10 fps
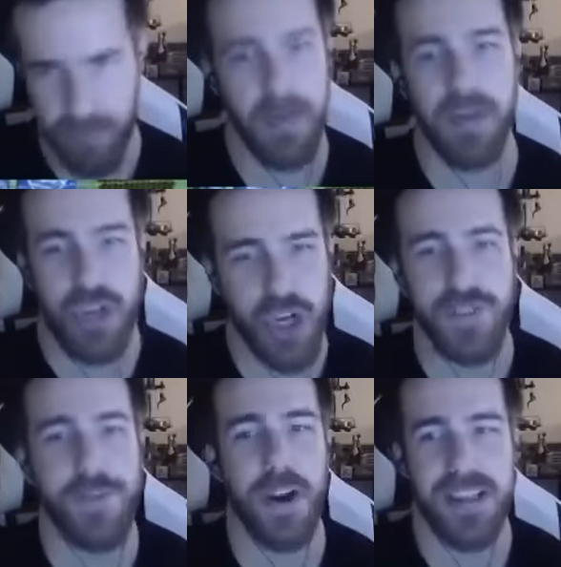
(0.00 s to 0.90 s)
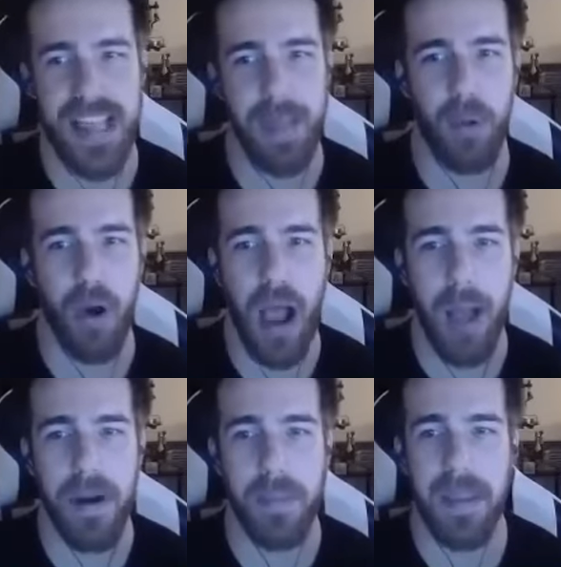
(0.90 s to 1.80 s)
just for example, I'm
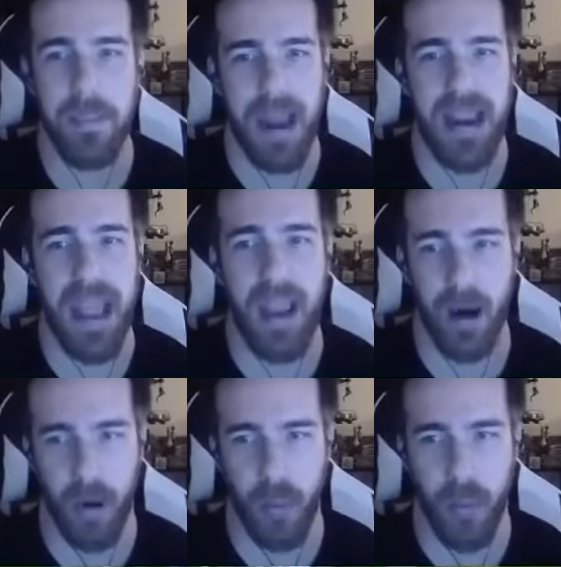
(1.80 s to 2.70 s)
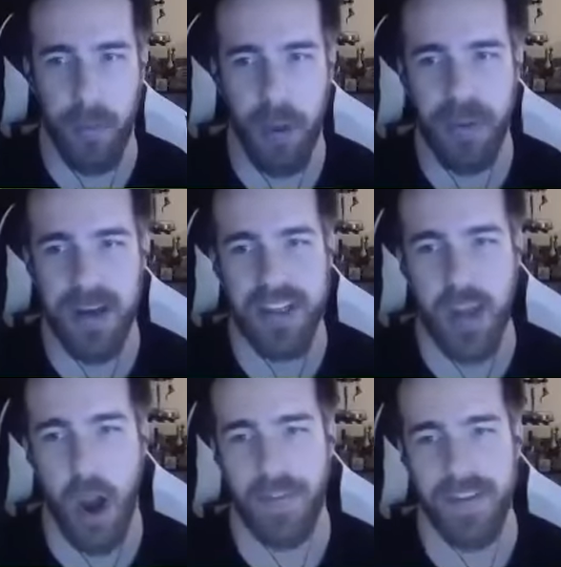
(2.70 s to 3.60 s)
gonna be in my net, or we're both gonna
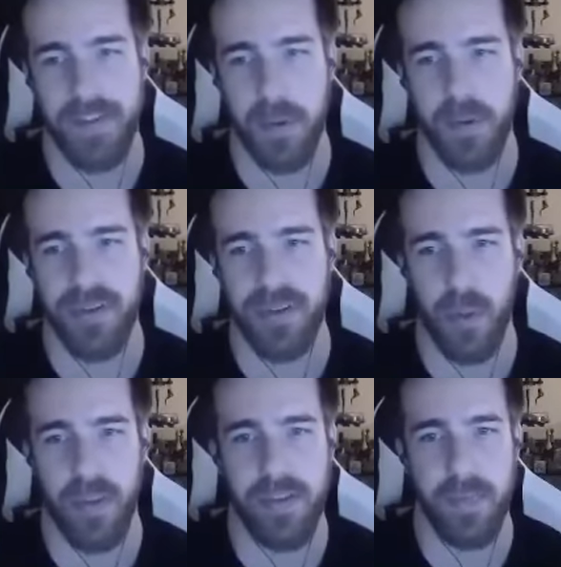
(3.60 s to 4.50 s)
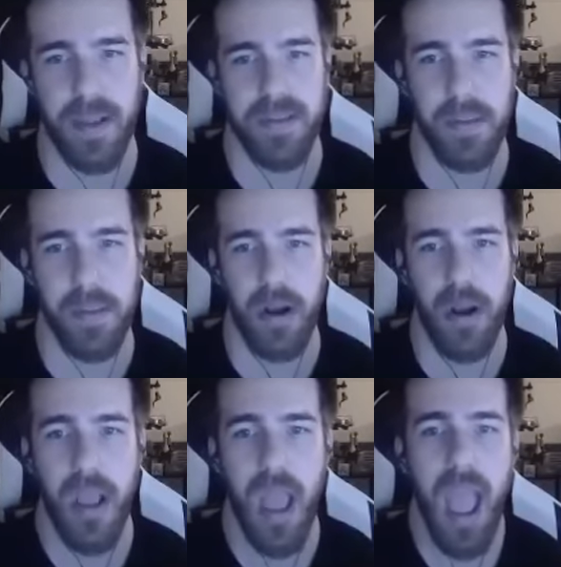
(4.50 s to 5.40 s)
start on this boost, the one that spawns in the middle.
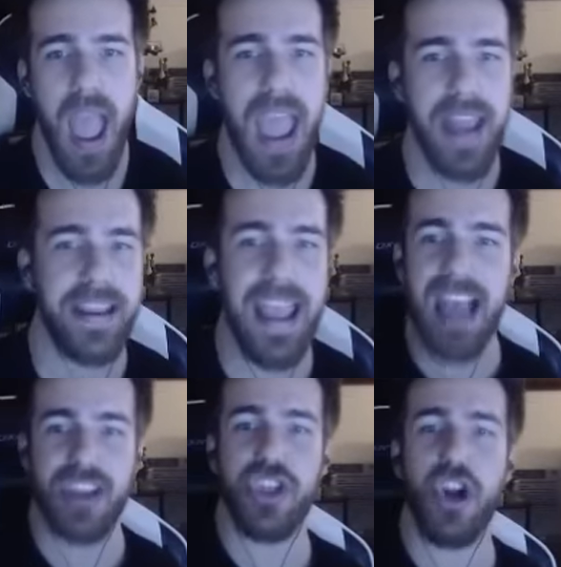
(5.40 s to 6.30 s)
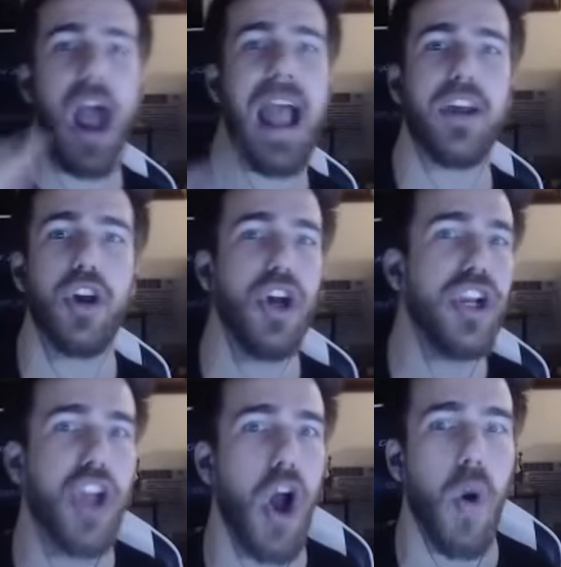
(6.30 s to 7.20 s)
And yep. yeah, sure, I
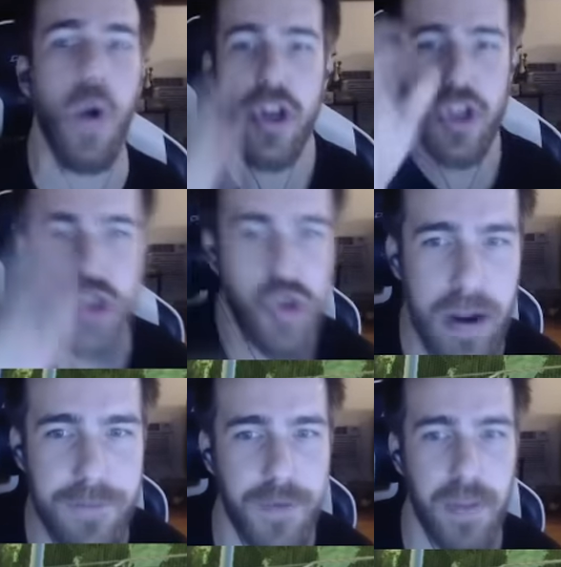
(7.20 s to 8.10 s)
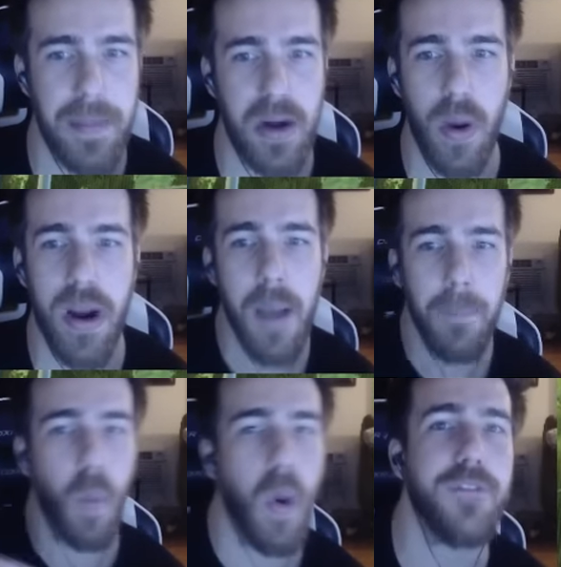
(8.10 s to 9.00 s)
could go straight for the middle one,
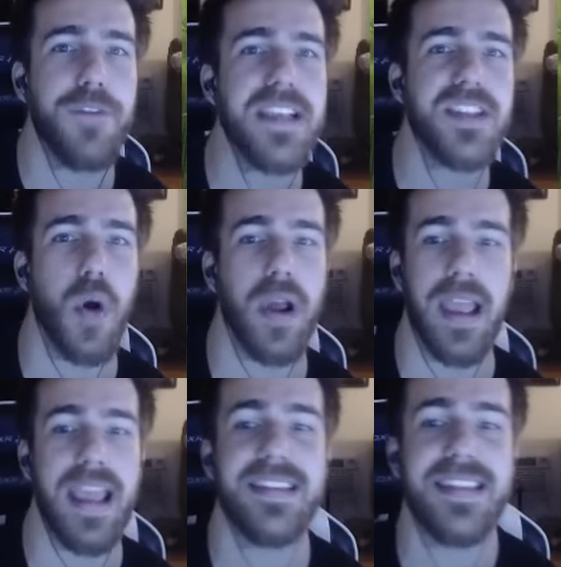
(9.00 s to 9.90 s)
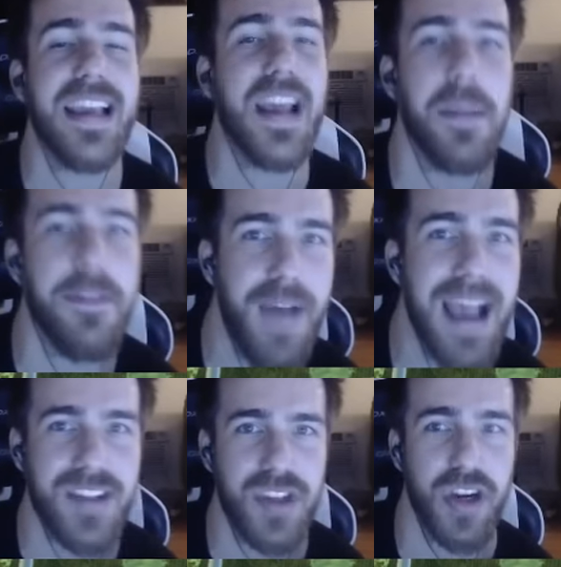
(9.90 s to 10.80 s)
but what if he's going, is he going to be
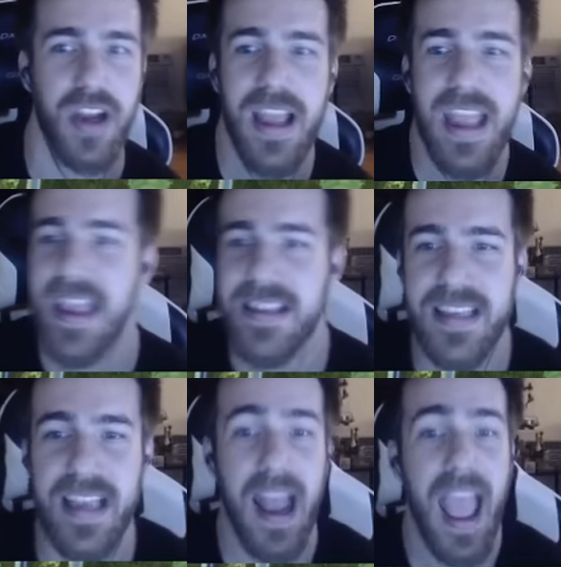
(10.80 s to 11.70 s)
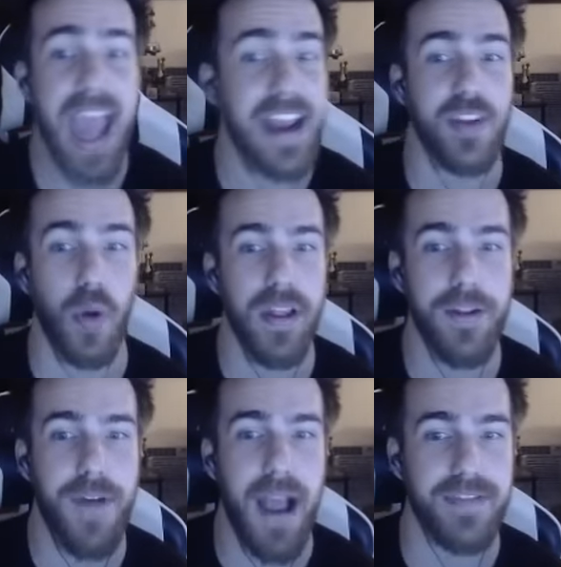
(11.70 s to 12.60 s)
faster? Is he going to, and it's only to
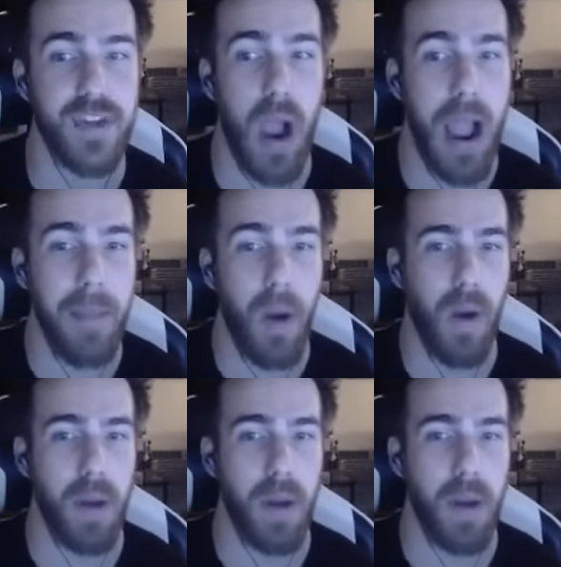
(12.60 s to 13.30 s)
five. So I might want to